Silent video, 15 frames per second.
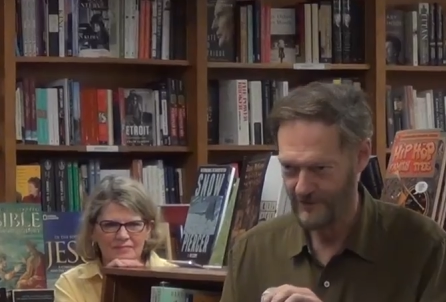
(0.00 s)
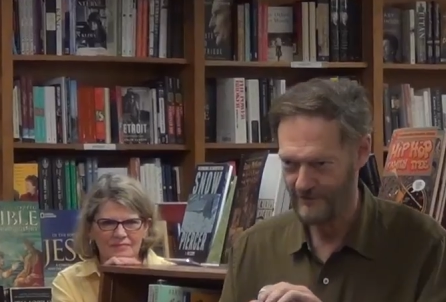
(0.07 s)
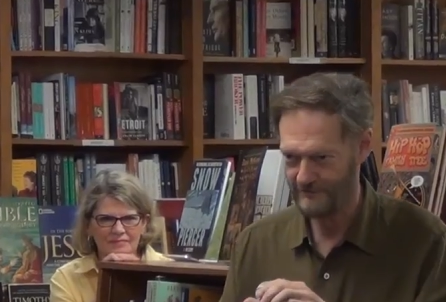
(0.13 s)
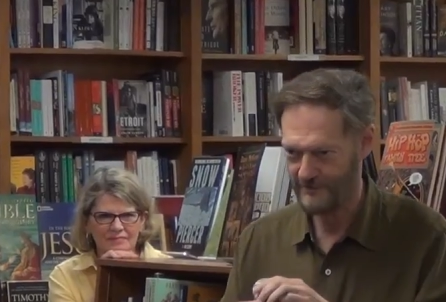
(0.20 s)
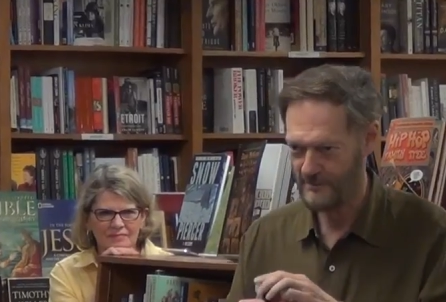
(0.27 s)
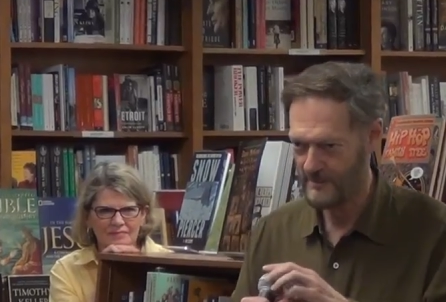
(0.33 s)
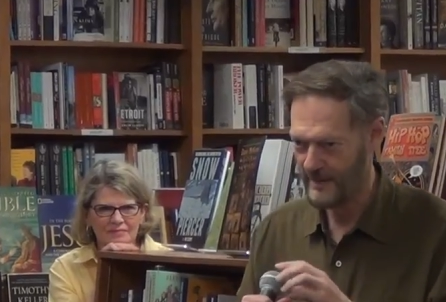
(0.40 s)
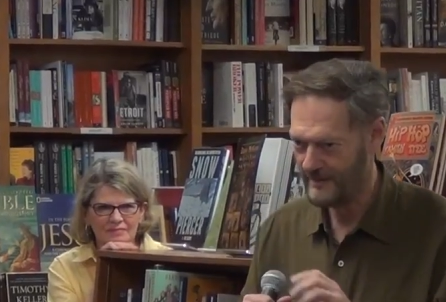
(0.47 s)

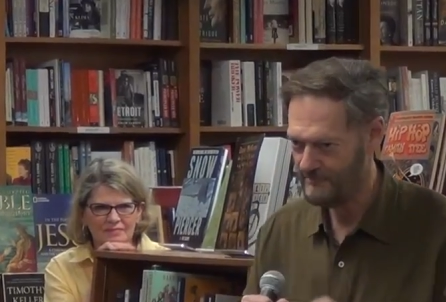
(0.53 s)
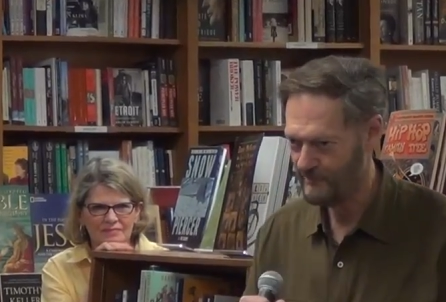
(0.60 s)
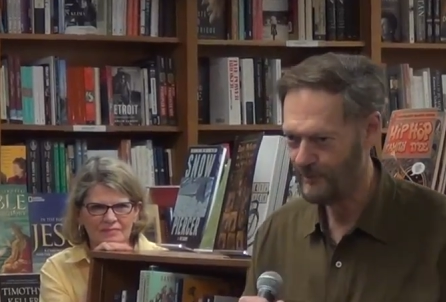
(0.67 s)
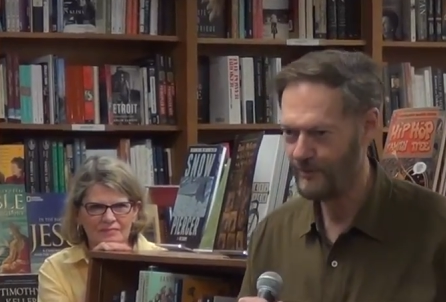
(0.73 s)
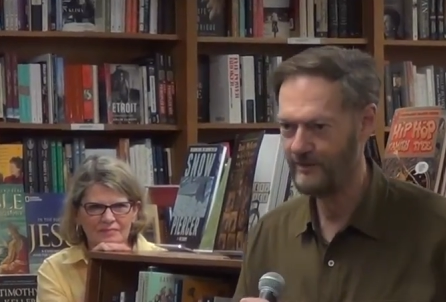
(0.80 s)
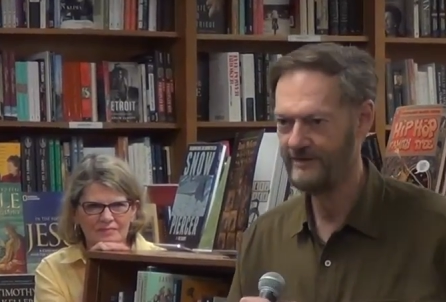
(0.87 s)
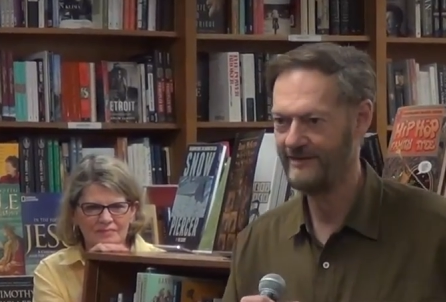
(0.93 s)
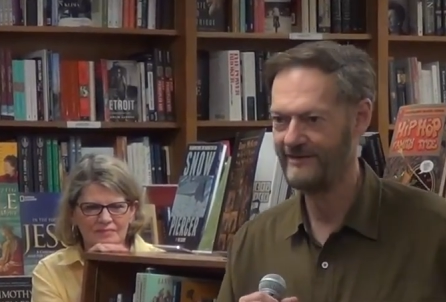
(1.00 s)
Speaker 1: off the main
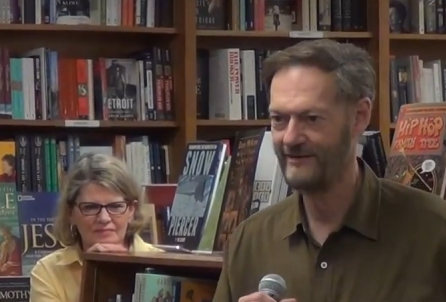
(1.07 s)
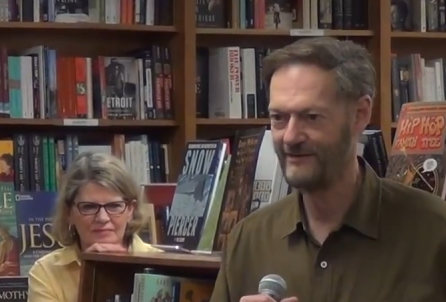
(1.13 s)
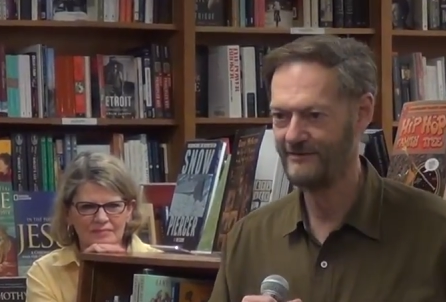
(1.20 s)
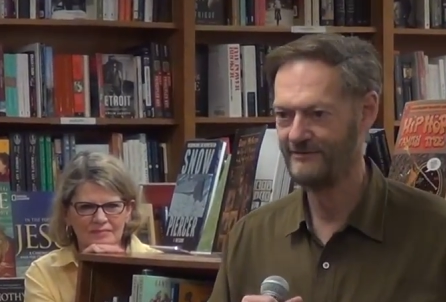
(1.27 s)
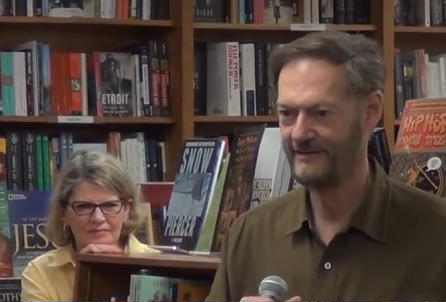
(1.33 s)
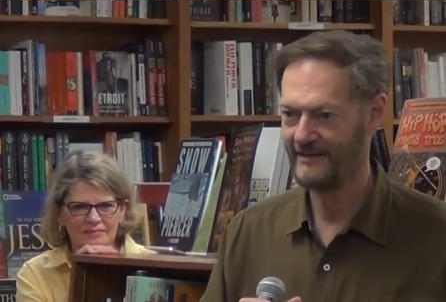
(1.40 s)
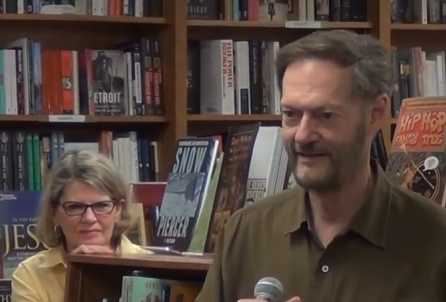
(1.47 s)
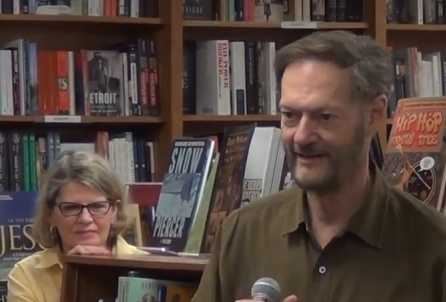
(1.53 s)
point
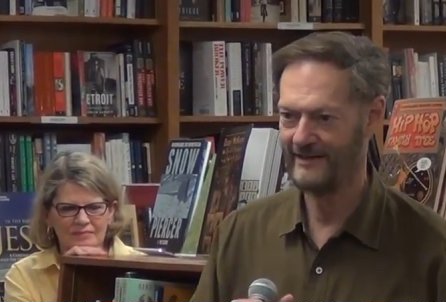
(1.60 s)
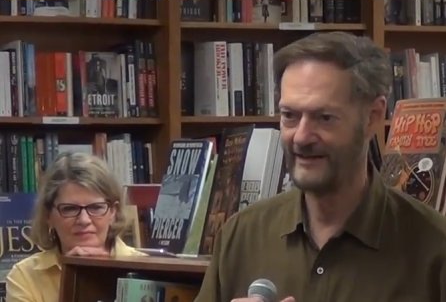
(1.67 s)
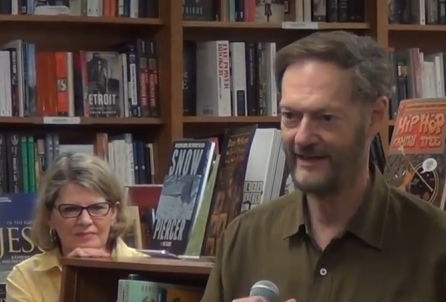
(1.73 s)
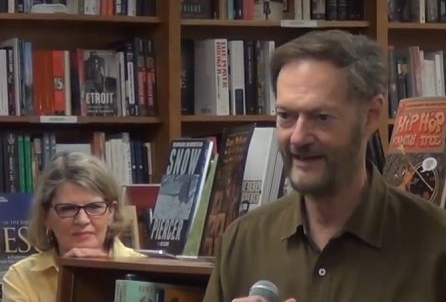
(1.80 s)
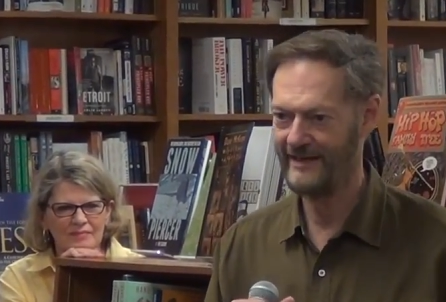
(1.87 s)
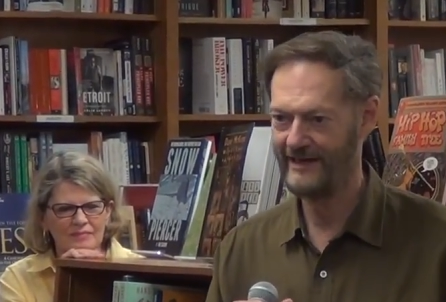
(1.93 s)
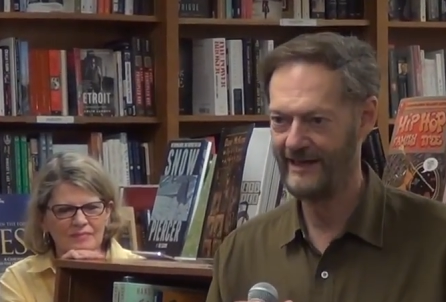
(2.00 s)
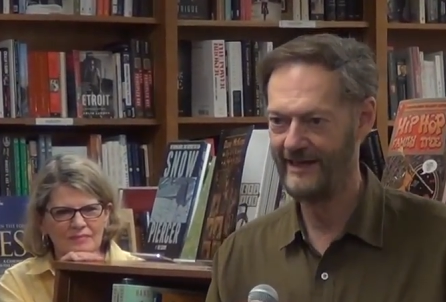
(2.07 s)
here,
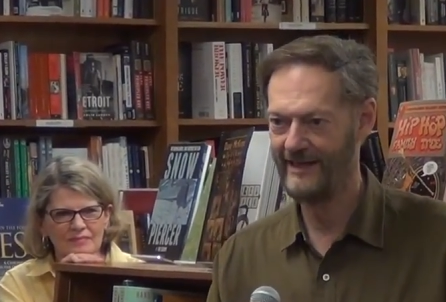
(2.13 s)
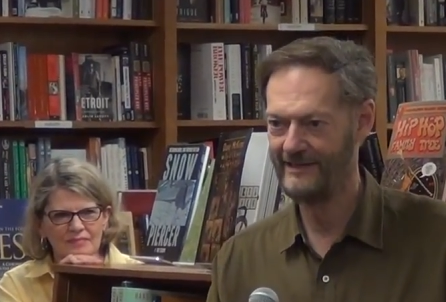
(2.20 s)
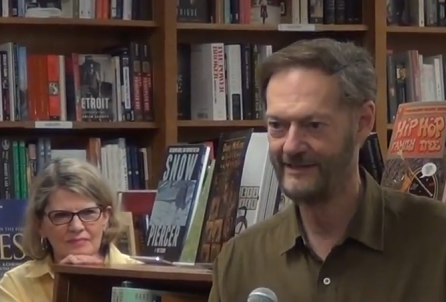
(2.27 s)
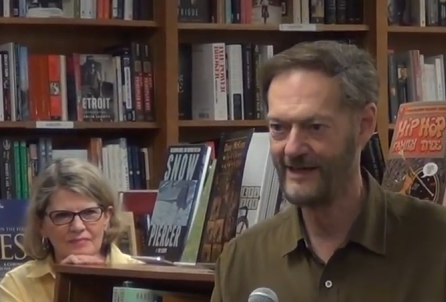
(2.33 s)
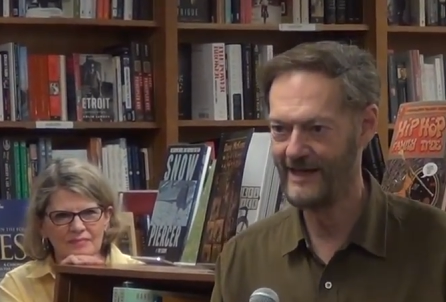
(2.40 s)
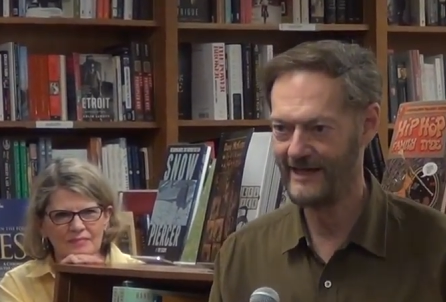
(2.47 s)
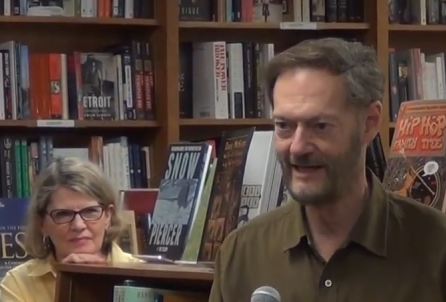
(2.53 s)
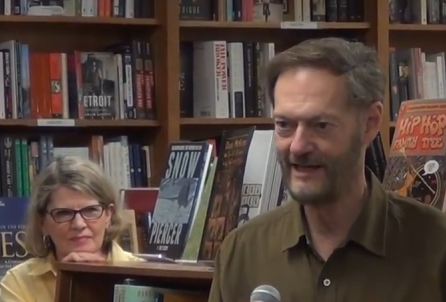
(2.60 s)

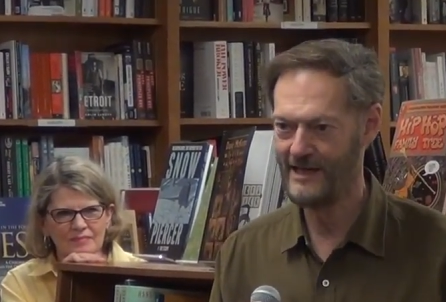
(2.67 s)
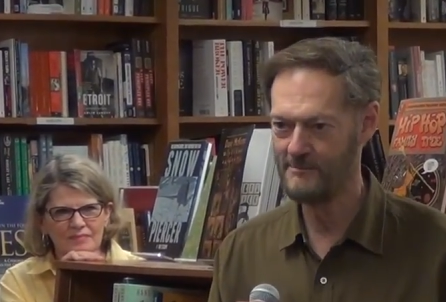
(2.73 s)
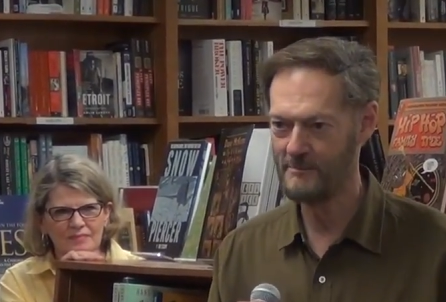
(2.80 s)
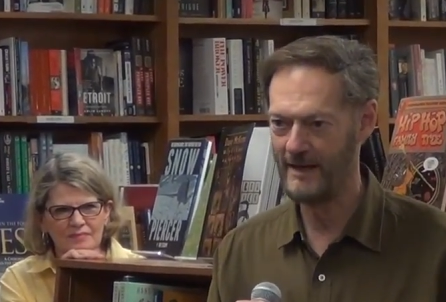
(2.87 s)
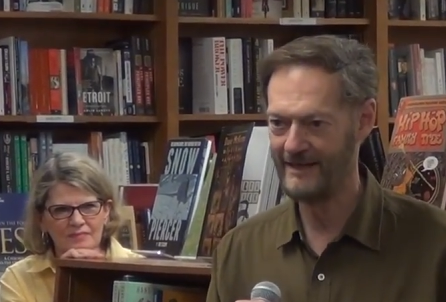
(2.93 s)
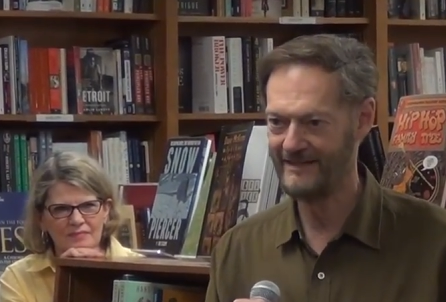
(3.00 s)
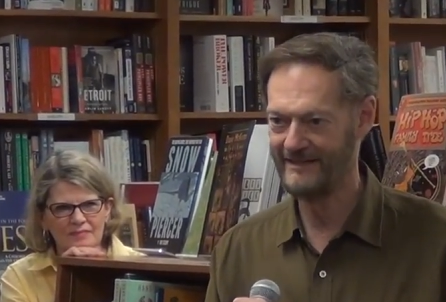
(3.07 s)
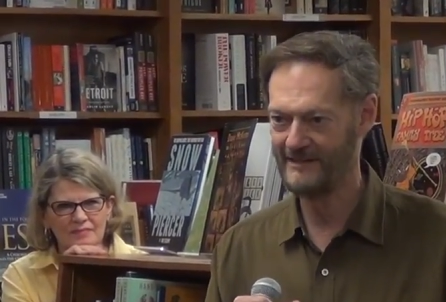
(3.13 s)

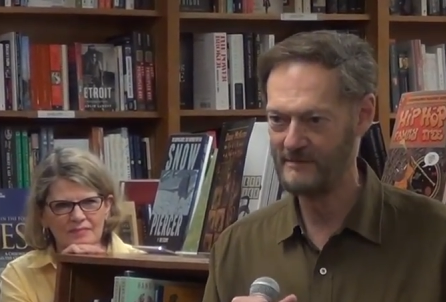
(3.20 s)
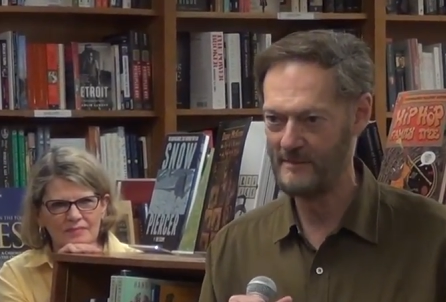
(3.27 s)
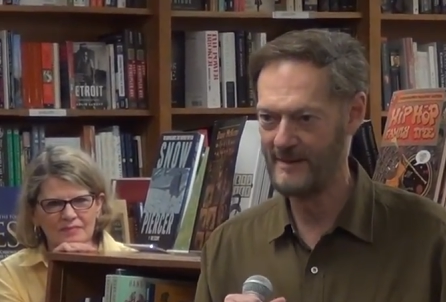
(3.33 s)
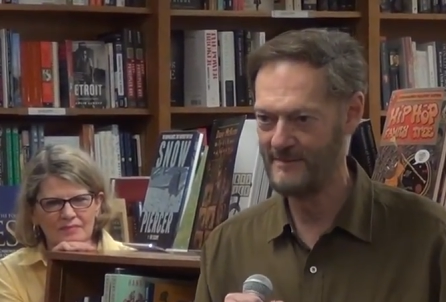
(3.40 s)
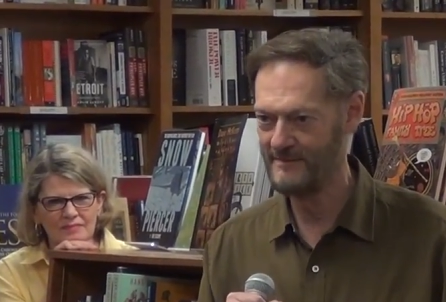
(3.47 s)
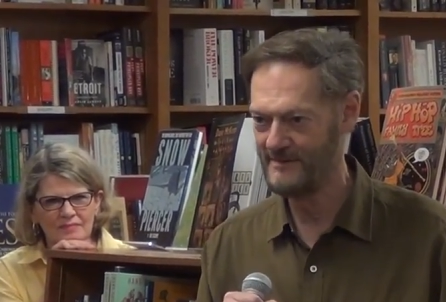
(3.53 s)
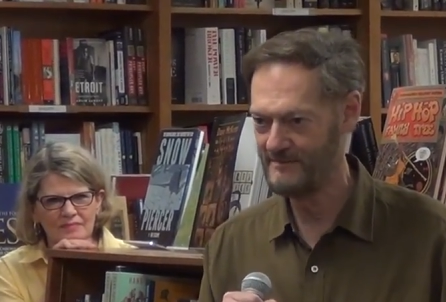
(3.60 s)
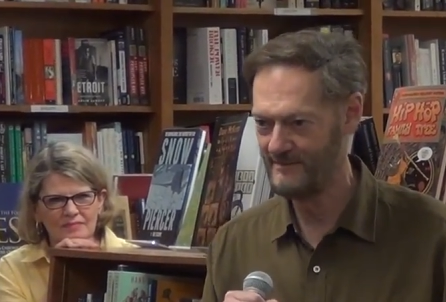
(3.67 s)
anticlimactic maybe,